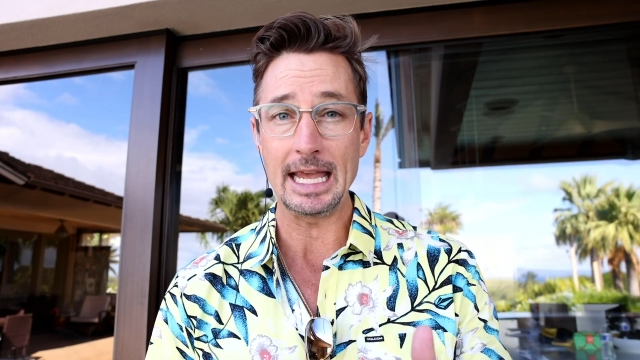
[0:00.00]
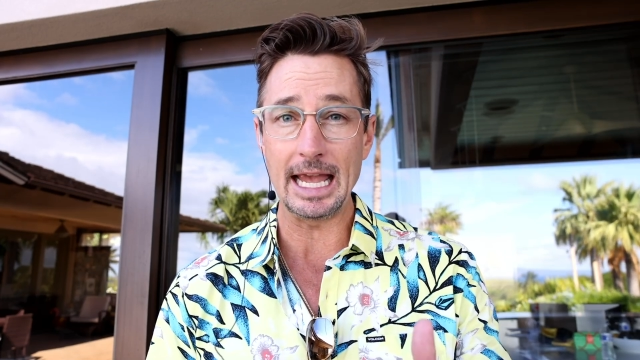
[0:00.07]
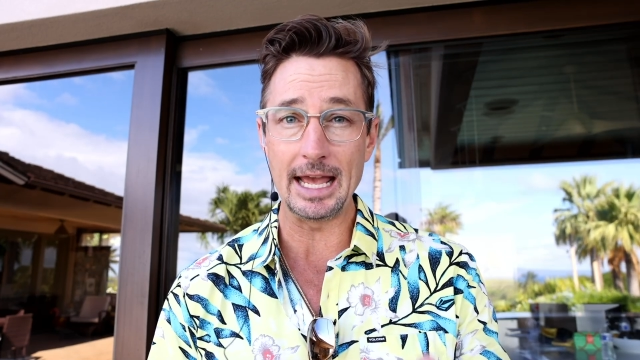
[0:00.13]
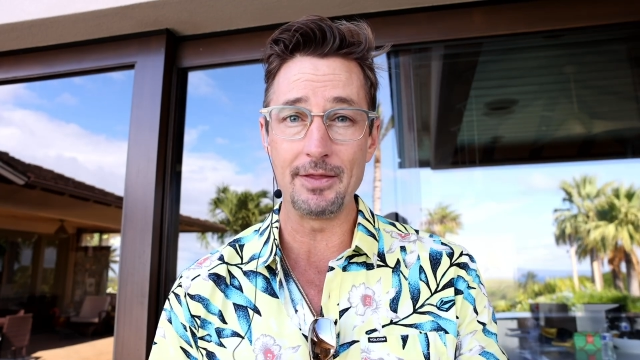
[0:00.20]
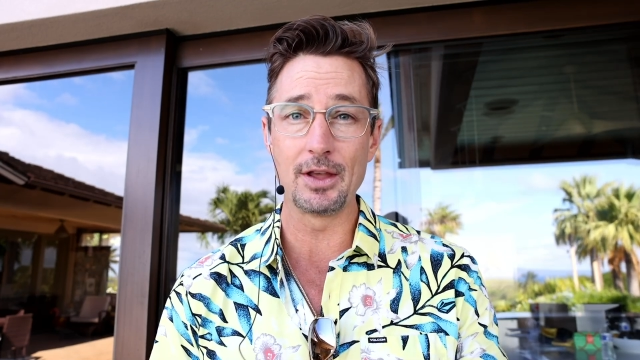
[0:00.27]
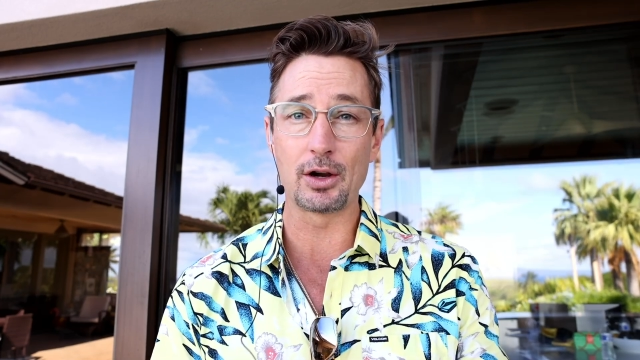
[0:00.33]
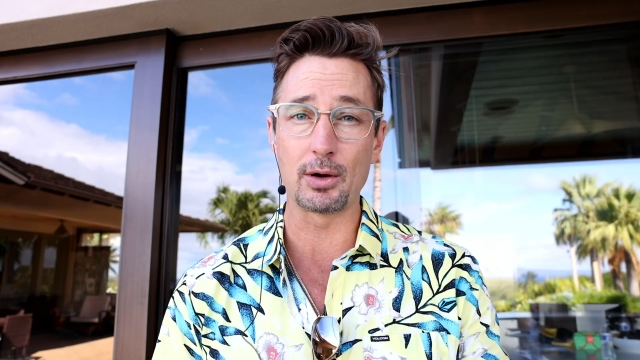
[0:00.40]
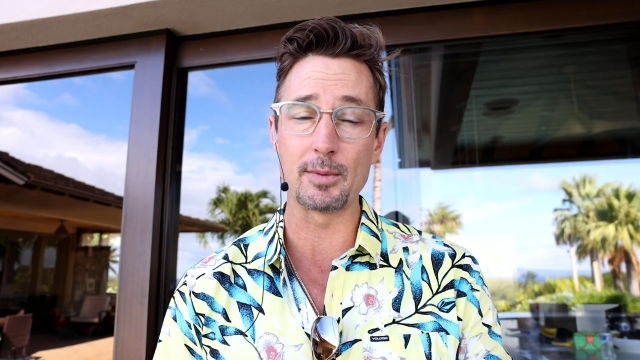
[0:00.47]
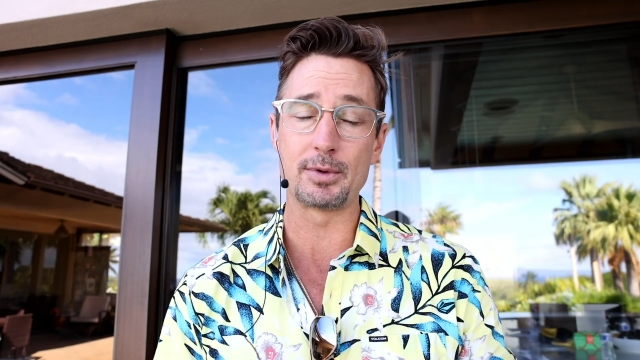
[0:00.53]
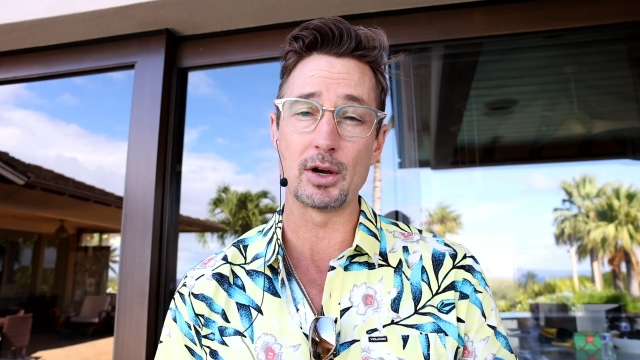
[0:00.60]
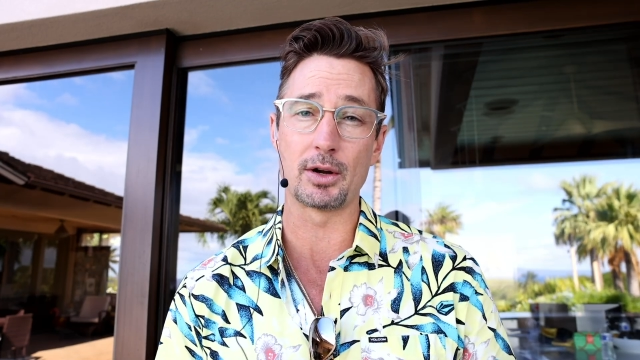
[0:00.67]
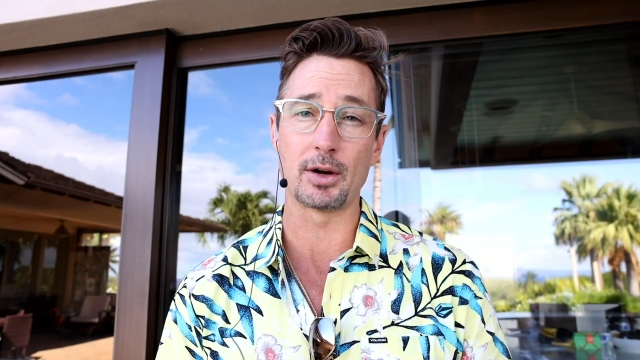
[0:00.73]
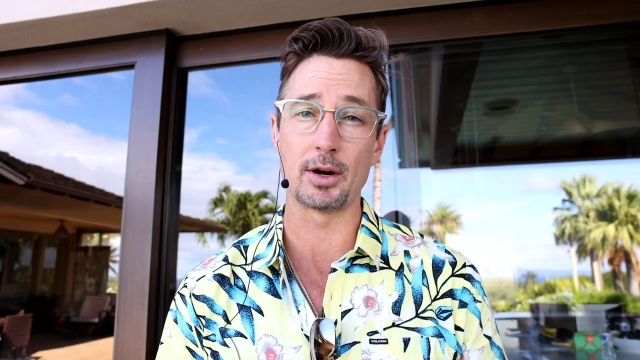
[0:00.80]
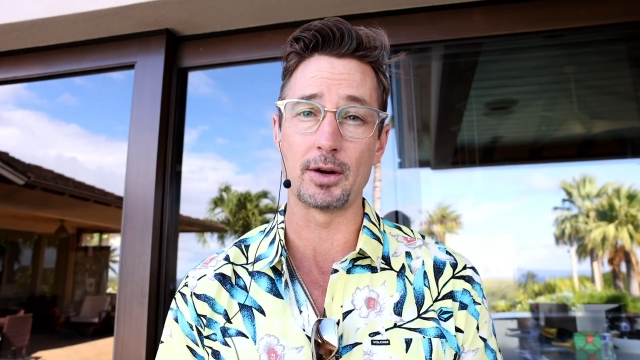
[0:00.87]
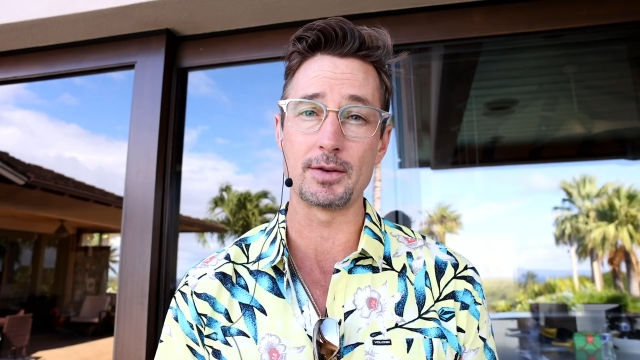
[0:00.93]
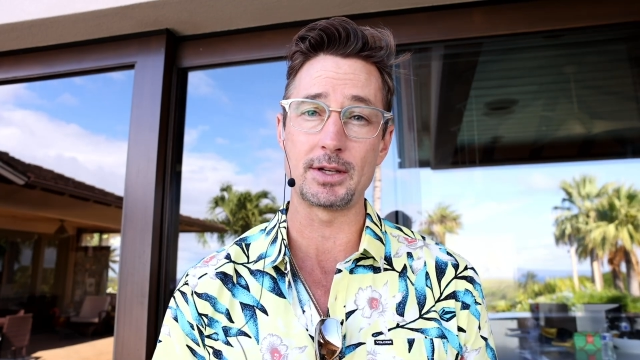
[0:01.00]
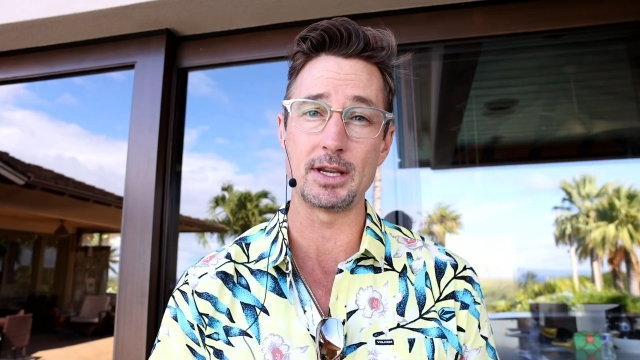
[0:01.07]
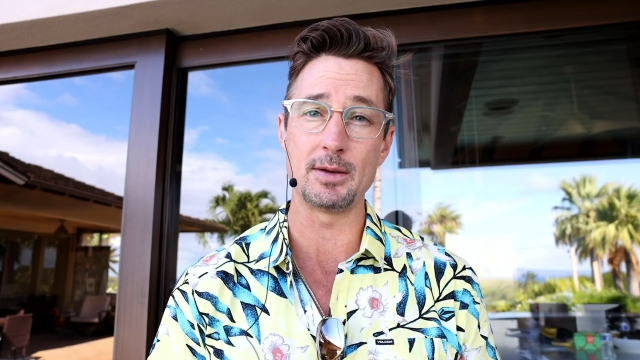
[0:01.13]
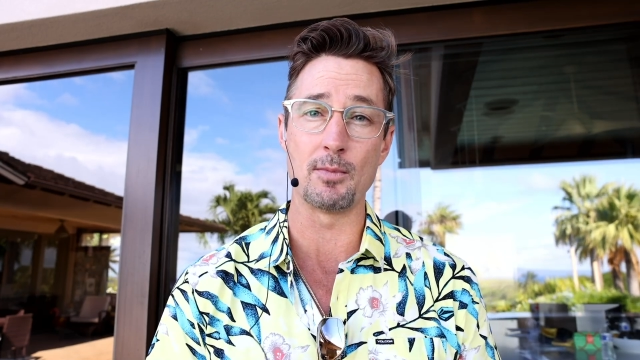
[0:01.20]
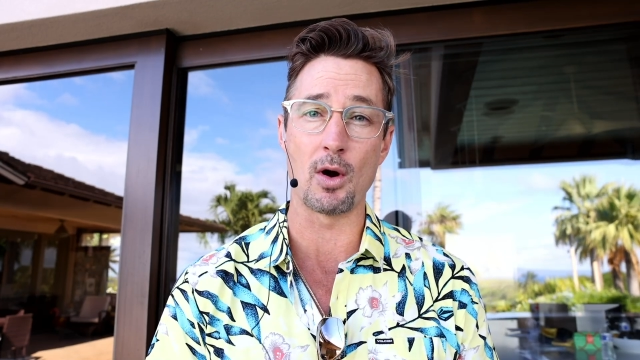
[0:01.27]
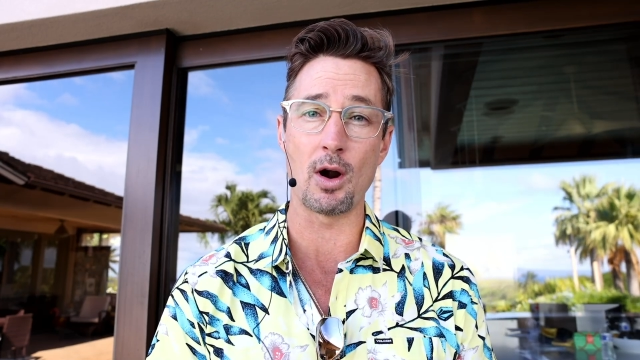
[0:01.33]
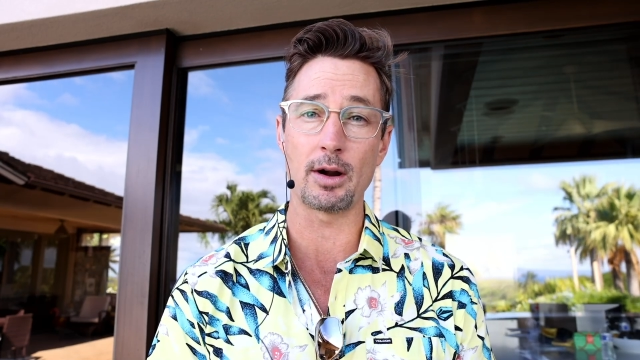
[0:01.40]
in the
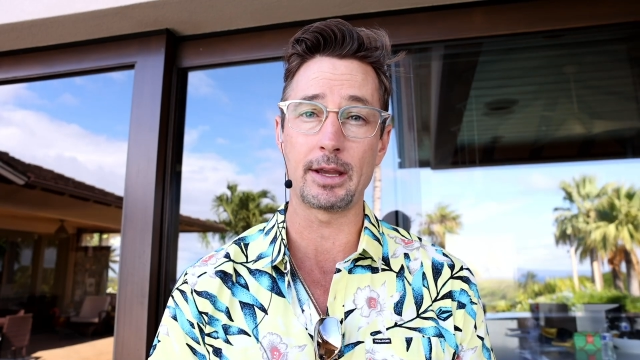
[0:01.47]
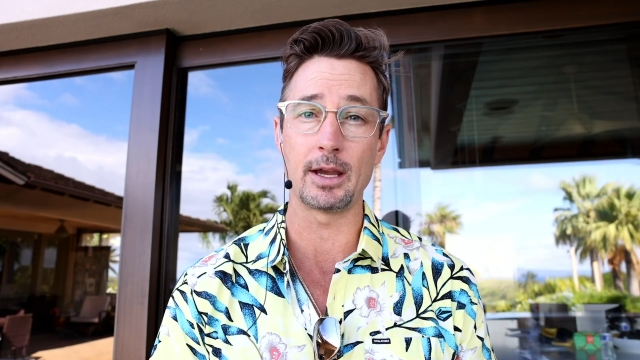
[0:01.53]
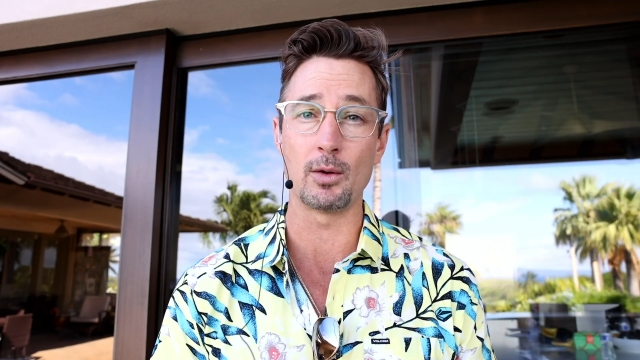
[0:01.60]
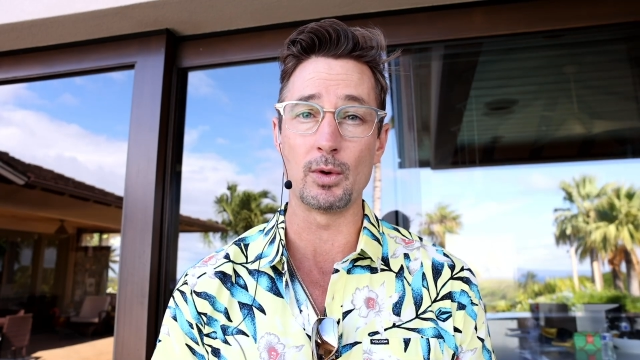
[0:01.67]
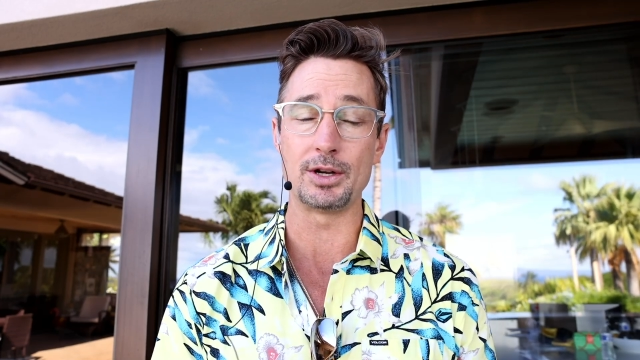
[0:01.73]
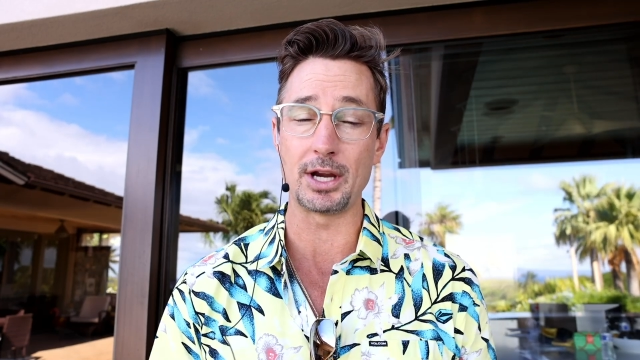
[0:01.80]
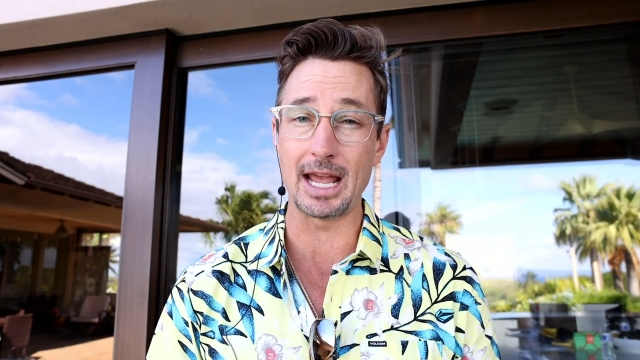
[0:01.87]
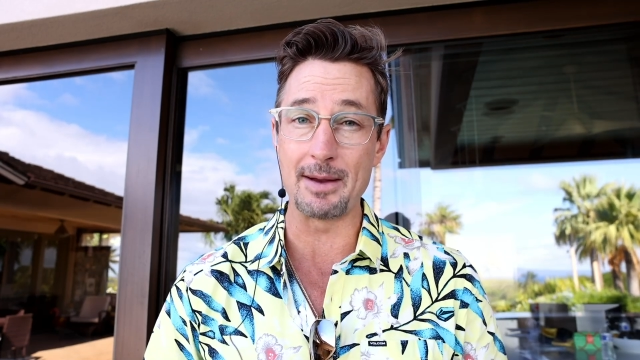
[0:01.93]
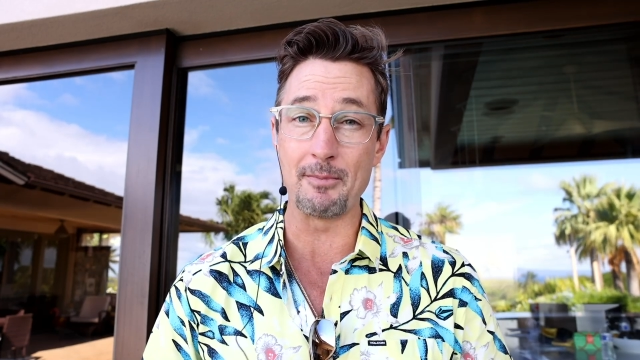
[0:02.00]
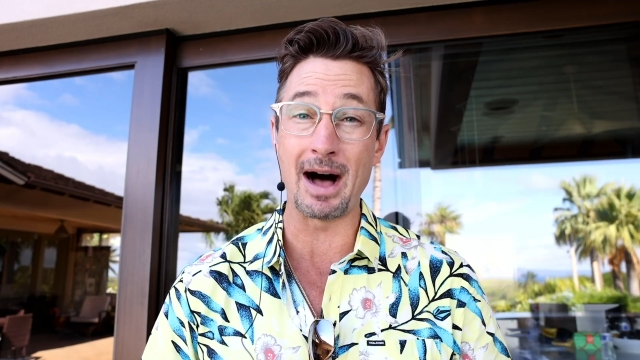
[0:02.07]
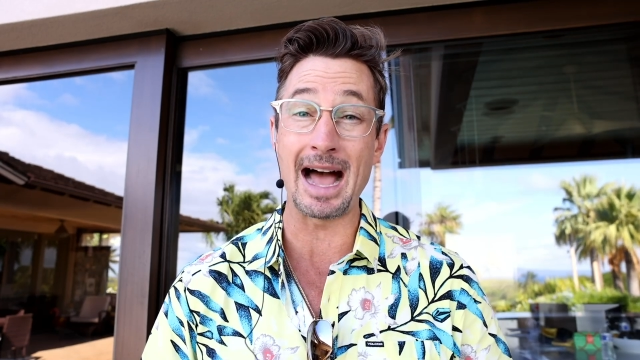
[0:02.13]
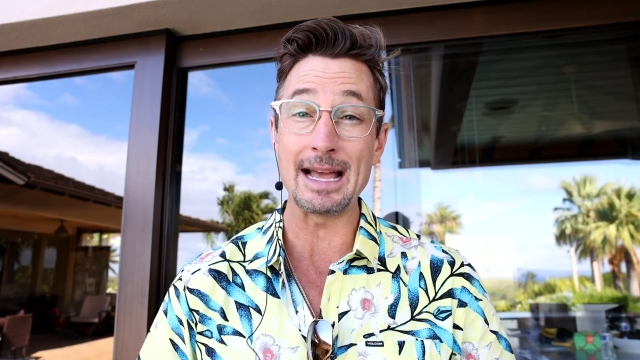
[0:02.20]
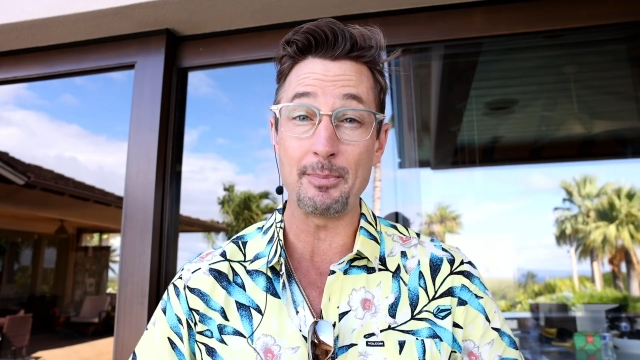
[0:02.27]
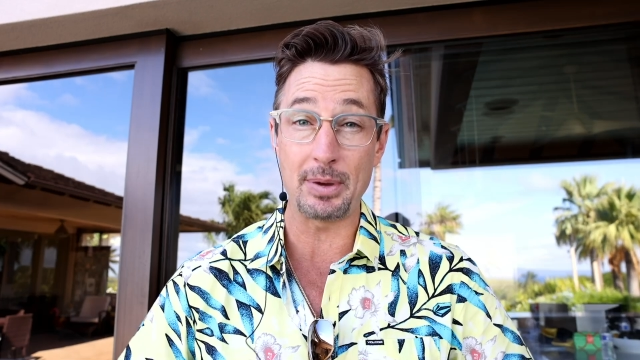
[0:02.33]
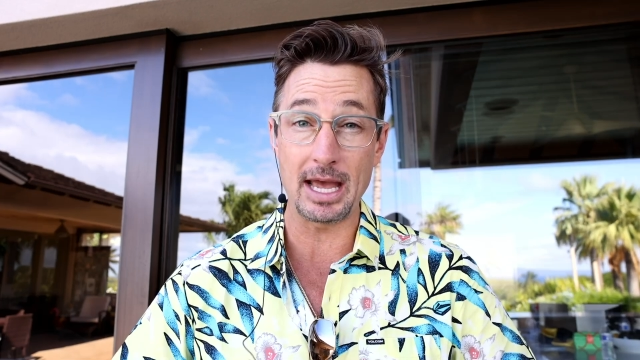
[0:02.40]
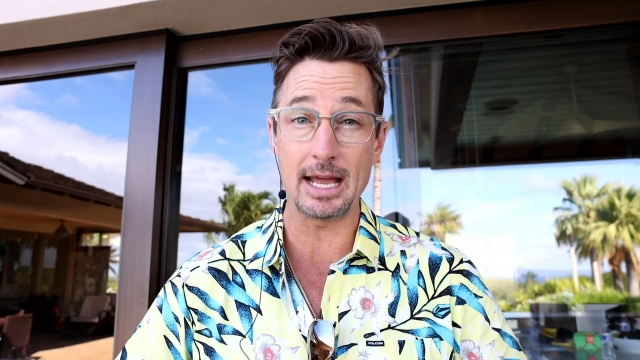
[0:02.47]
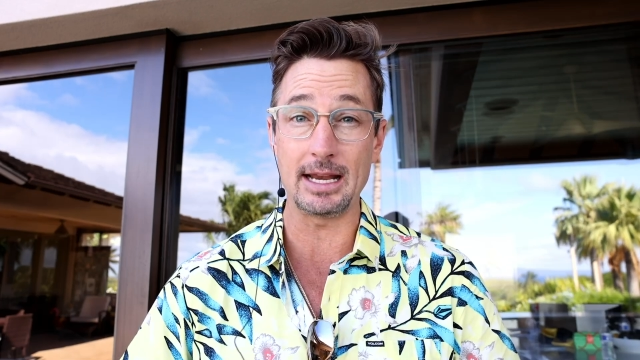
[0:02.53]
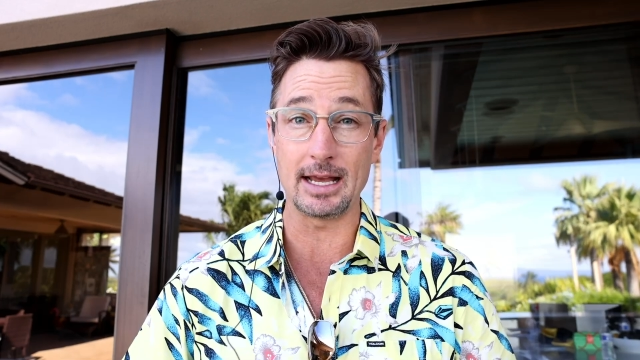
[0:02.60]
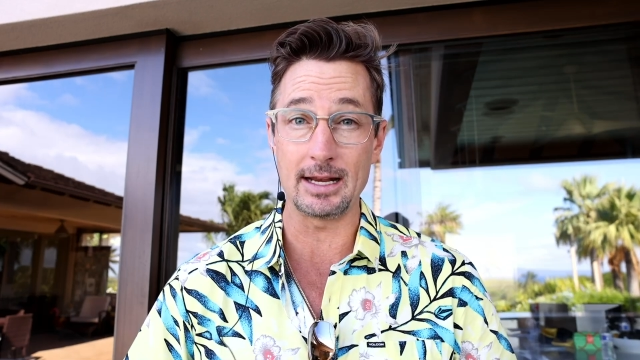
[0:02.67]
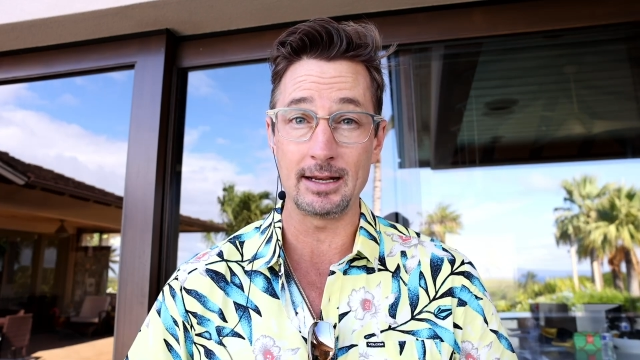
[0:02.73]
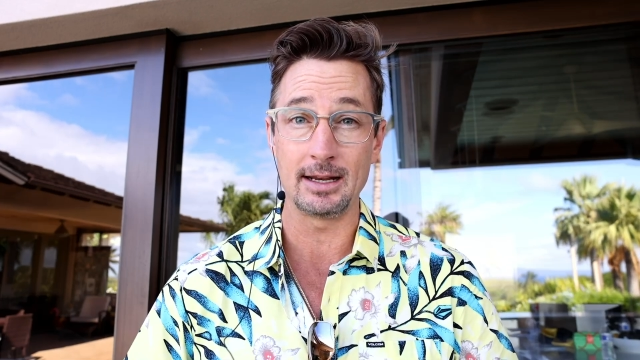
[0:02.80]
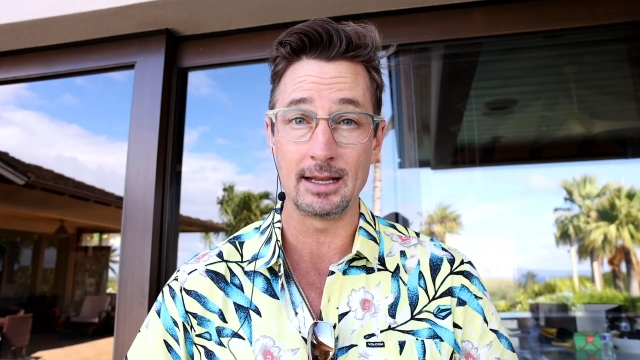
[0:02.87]
cryptocurrency market, which, in my
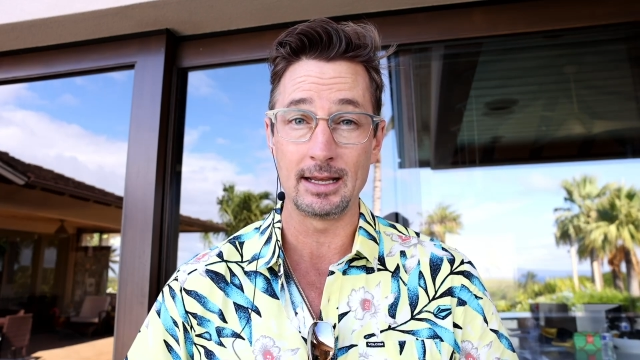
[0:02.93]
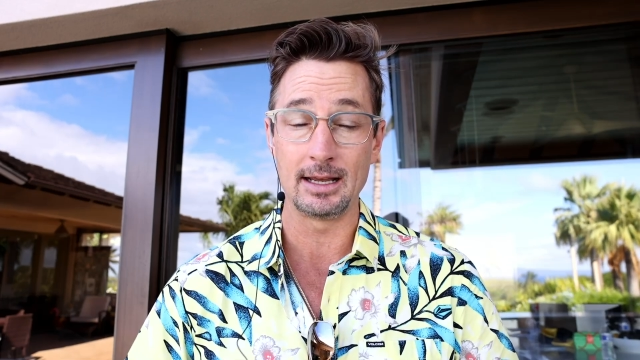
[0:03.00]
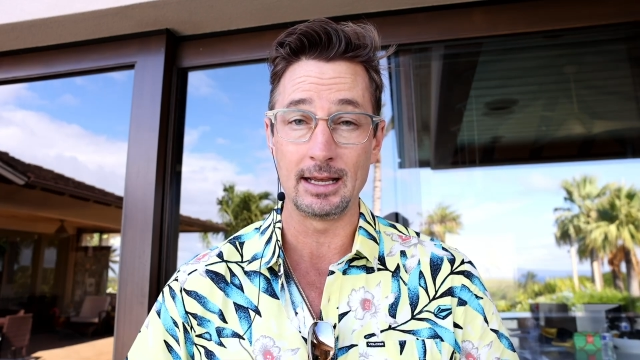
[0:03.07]
opinion,